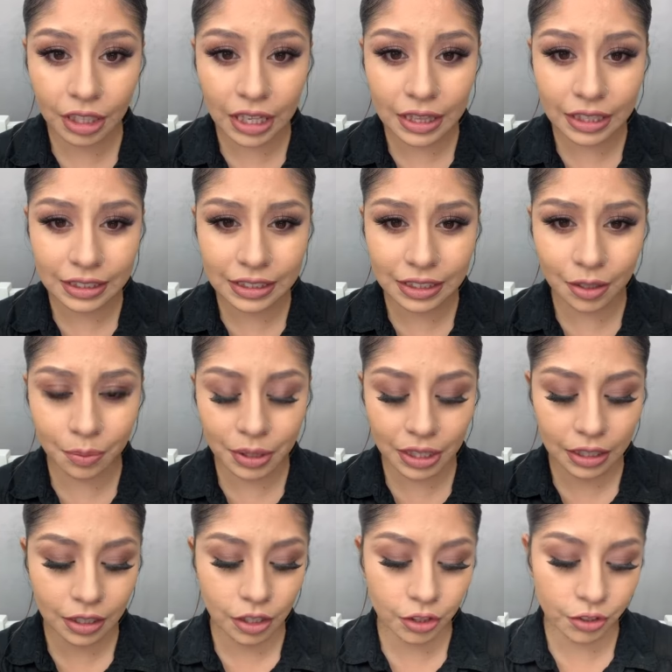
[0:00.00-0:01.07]
This is going to be
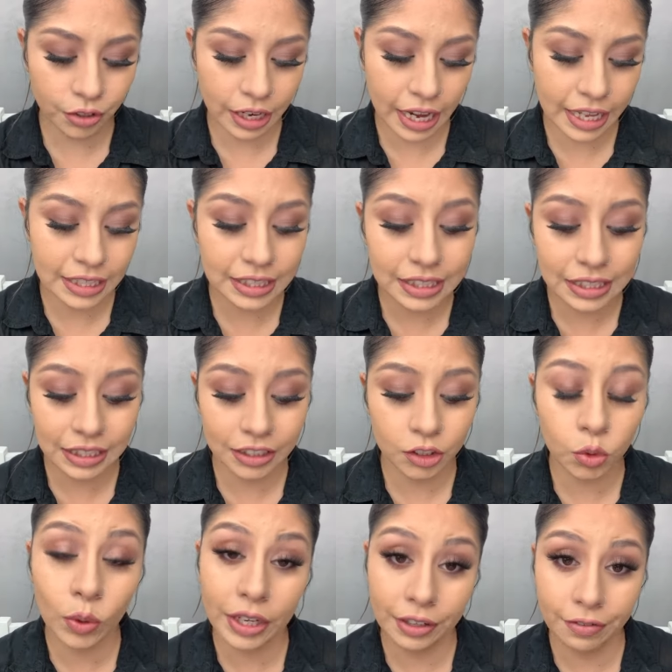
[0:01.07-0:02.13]
in color
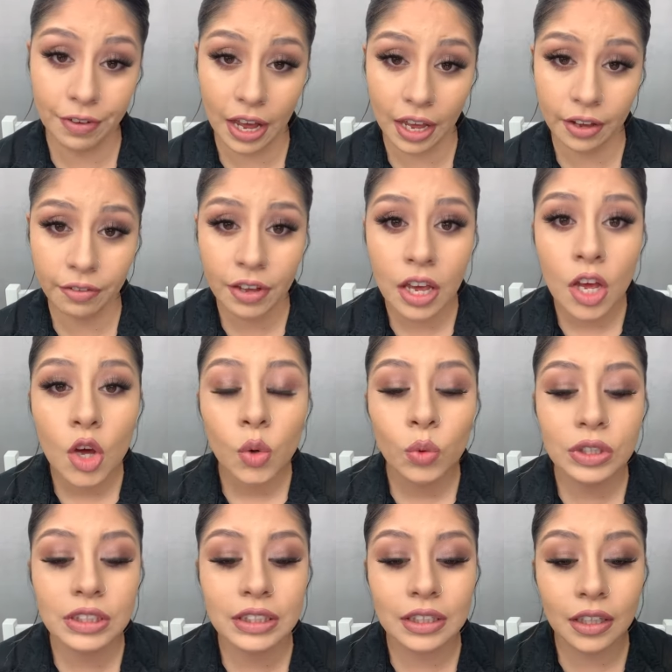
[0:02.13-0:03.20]
NC25,
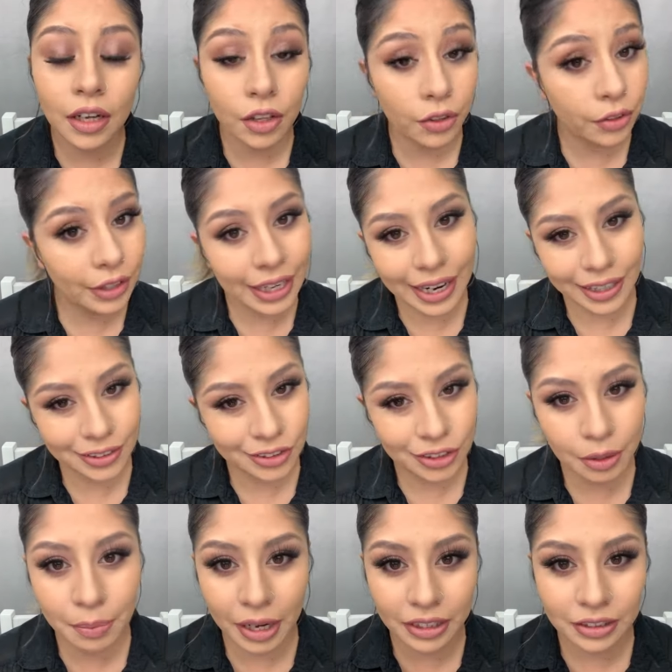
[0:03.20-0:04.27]
which is a color that
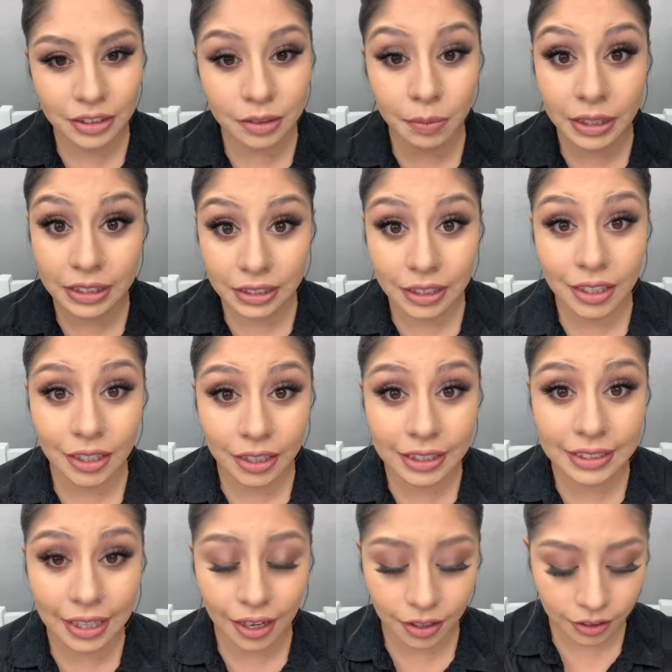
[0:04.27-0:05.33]
actually matches my skin
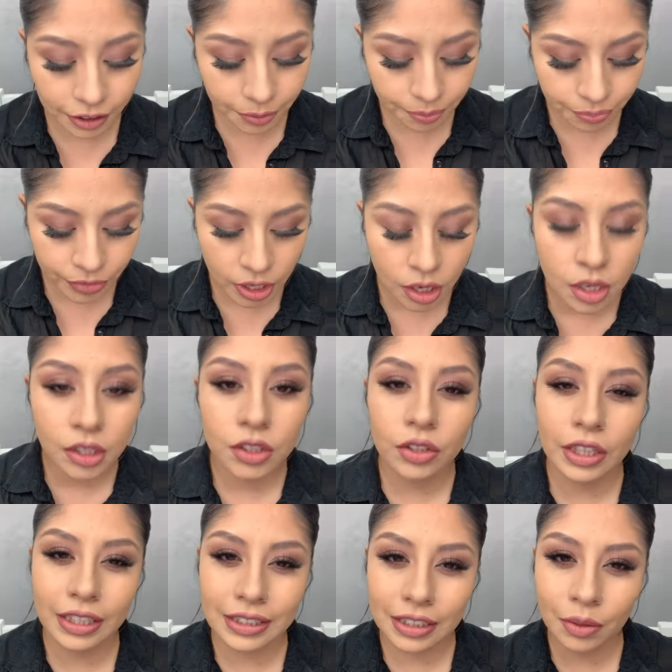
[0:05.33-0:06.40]
exactly.
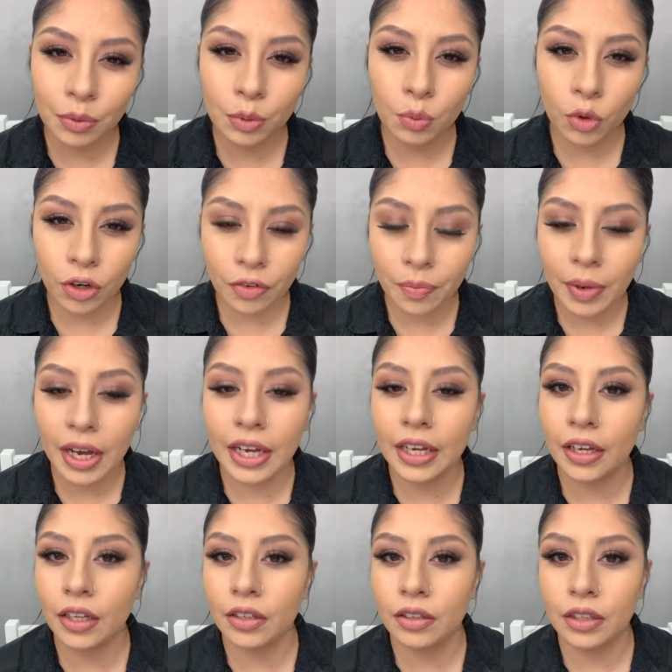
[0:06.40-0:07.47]
So that's going to be more of
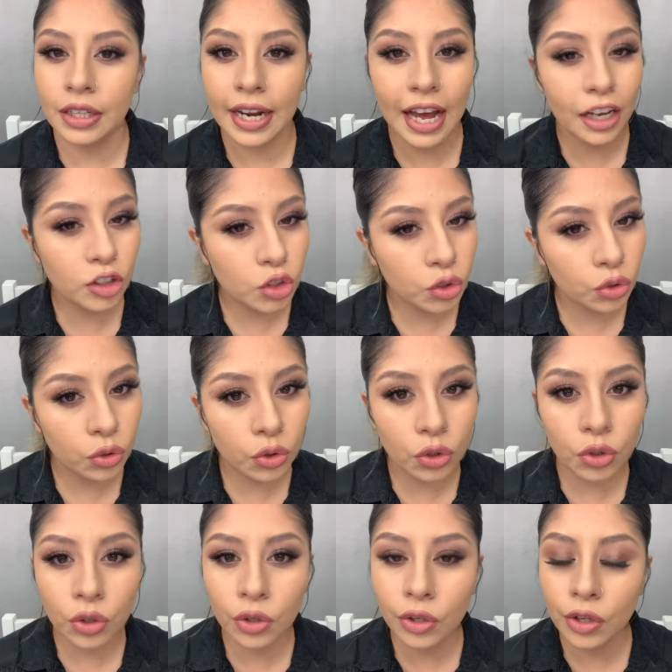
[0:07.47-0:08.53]
my
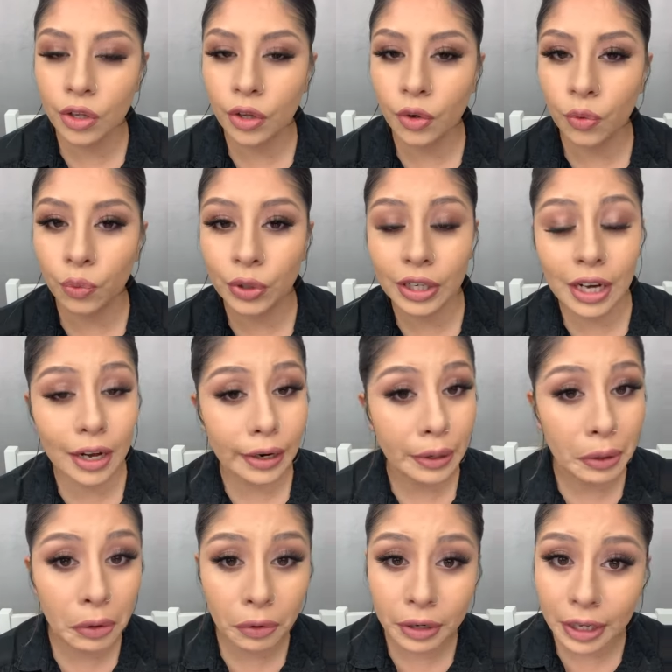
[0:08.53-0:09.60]
natural, we got to
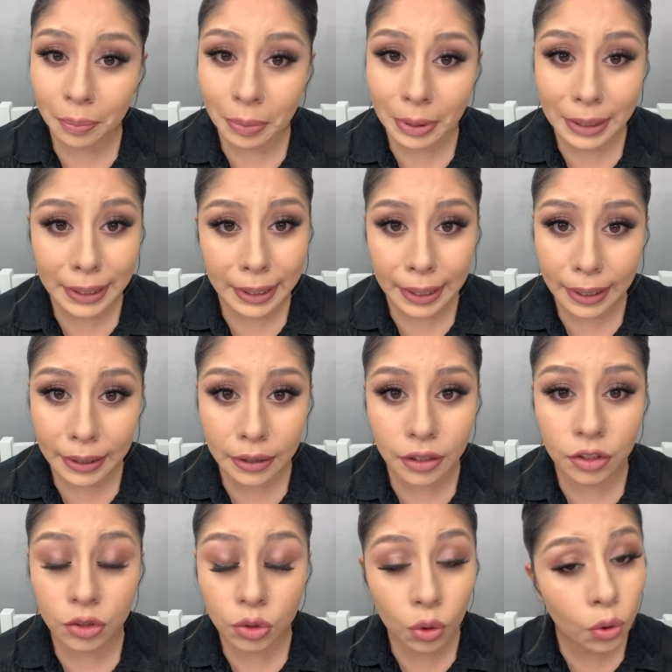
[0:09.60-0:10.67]
hurry up and get out of the
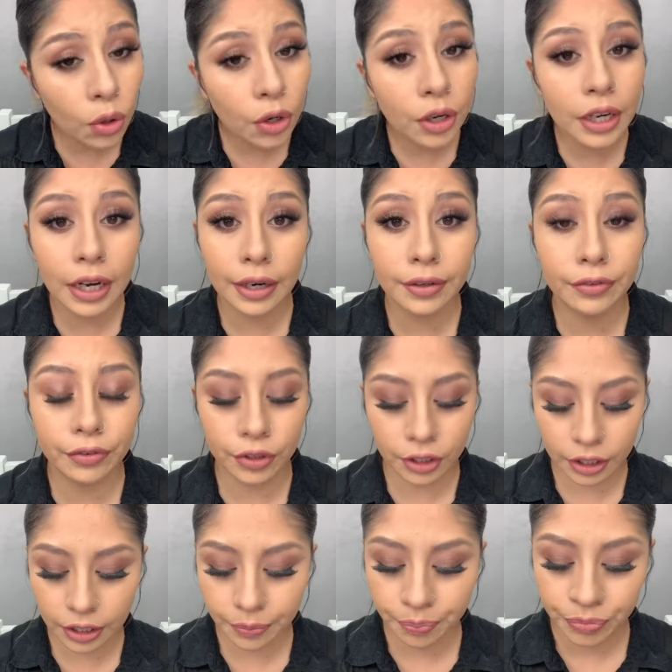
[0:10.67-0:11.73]
door kind of
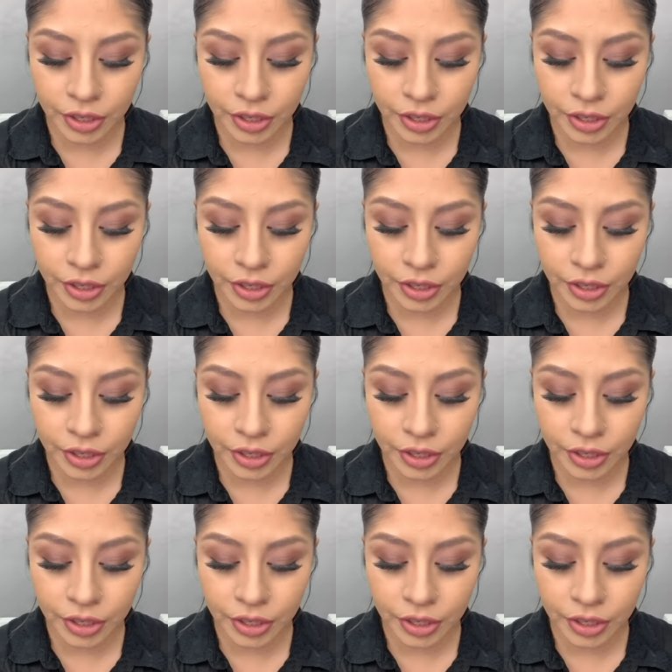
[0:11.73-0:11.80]
look.